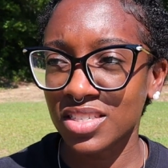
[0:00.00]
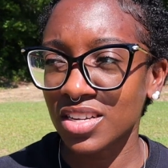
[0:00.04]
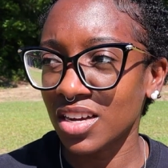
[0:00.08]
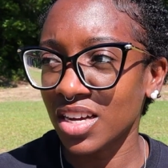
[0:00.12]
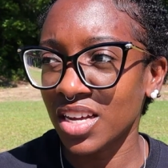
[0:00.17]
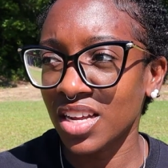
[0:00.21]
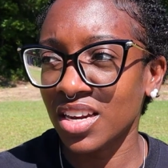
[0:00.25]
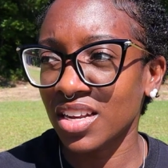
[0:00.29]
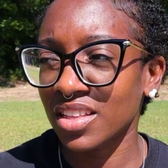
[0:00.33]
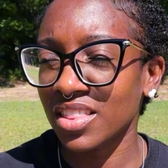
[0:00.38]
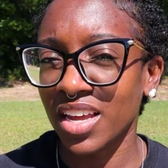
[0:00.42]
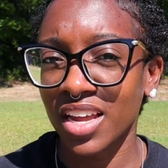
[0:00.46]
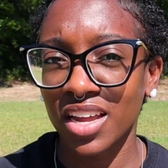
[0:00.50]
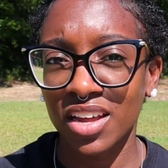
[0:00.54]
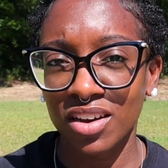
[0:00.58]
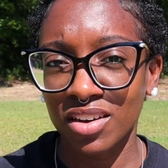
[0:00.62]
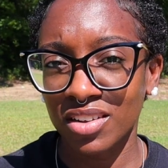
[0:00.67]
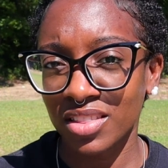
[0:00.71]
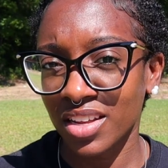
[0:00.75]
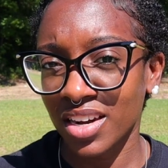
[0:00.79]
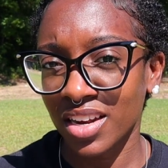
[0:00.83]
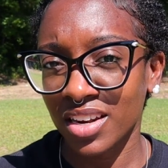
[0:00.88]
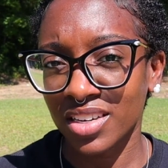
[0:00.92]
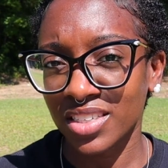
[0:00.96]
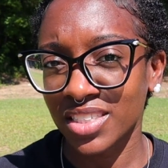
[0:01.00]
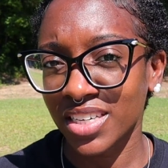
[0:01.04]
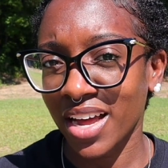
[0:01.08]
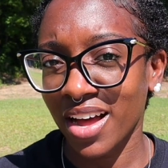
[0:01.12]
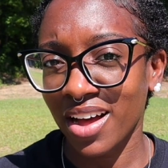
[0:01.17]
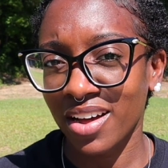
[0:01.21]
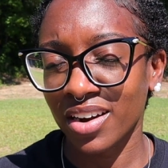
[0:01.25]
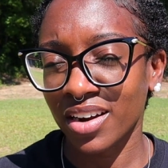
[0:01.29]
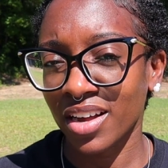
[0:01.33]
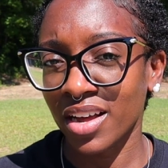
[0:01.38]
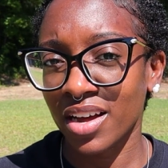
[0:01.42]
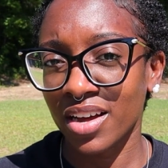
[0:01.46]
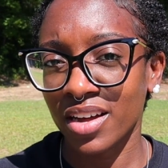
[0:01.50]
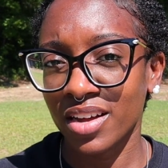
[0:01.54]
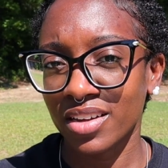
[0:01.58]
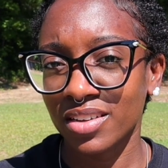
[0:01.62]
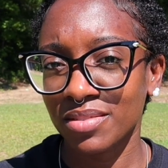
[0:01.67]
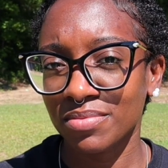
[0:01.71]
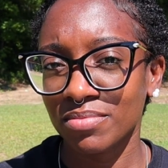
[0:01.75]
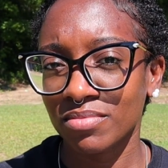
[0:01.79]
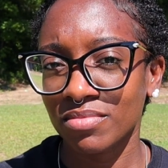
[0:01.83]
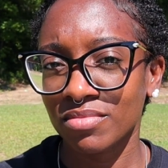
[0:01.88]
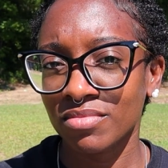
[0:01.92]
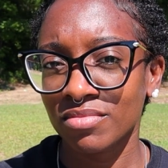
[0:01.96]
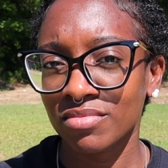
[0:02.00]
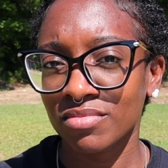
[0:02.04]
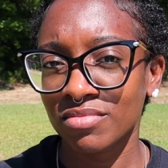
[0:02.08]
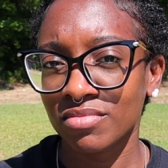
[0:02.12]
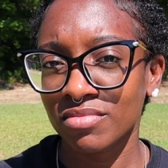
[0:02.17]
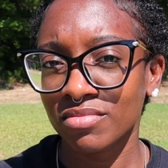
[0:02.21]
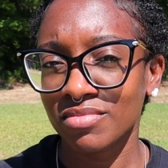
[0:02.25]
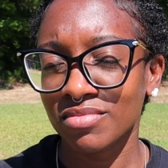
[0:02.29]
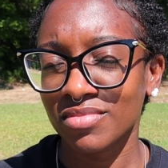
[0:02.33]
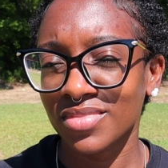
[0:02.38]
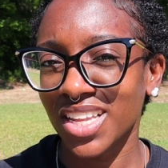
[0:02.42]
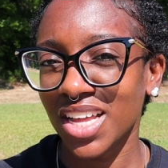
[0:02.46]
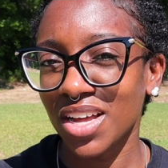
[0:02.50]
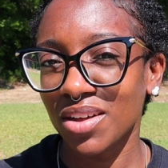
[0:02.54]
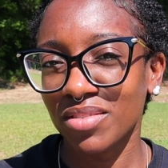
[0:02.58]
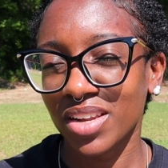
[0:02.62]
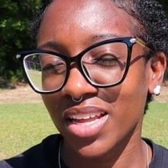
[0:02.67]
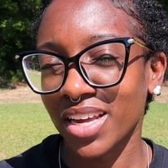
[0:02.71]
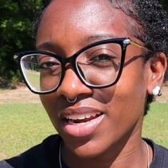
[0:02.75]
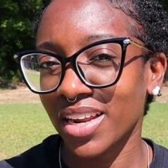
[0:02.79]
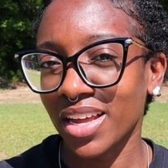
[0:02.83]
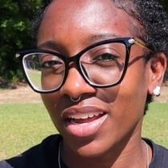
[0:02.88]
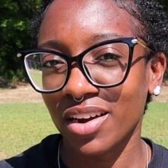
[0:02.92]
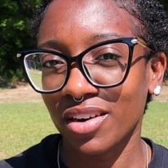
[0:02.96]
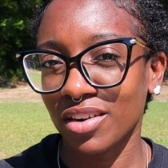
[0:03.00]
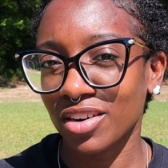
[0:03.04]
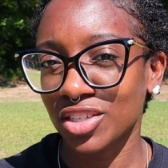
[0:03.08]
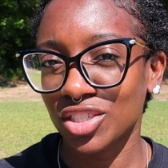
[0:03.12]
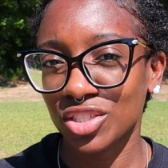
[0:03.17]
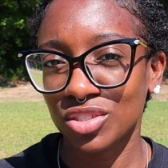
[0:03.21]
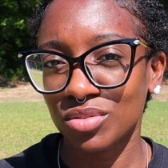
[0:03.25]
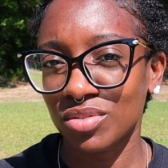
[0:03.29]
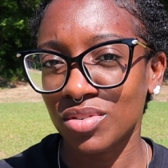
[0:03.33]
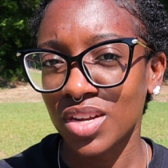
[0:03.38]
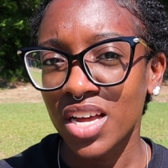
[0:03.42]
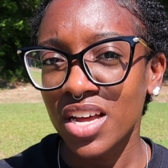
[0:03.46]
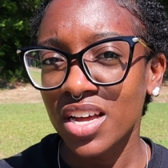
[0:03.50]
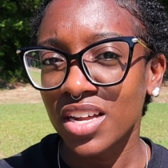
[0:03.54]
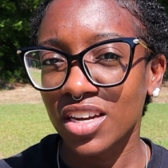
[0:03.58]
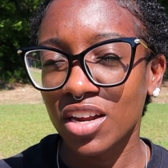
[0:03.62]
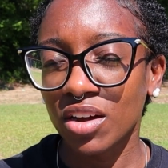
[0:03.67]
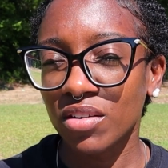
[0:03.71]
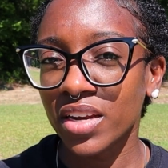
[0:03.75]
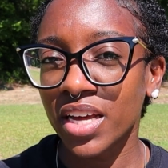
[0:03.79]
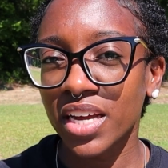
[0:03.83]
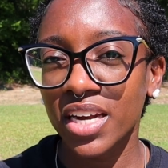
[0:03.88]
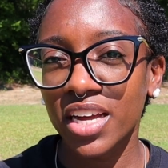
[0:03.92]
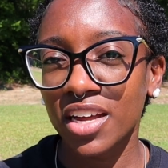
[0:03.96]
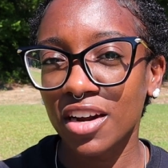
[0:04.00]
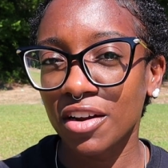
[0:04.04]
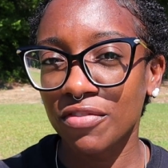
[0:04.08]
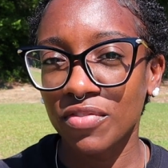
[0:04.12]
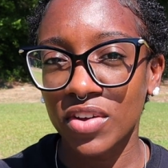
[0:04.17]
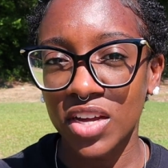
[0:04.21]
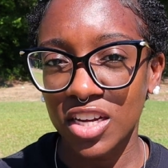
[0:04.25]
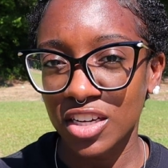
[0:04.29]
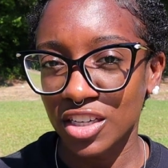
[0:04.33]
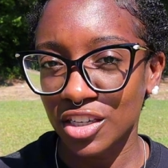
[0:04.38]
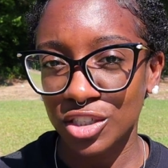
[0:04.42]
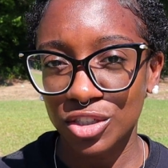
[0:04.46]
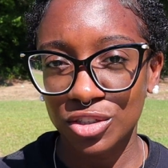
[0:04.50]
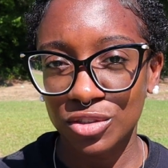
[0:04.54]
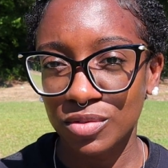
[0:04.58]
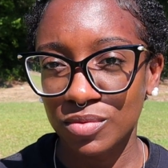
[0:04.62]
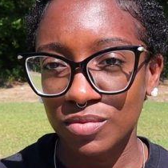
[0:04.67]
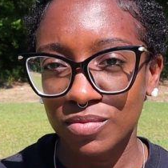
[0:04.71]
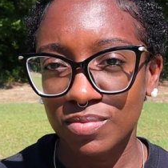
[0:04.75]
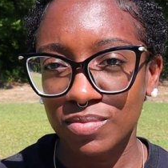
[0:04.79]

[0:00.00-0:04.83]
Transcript: anything other than a child of God. Don't let that hurt you. Don't let that offend you.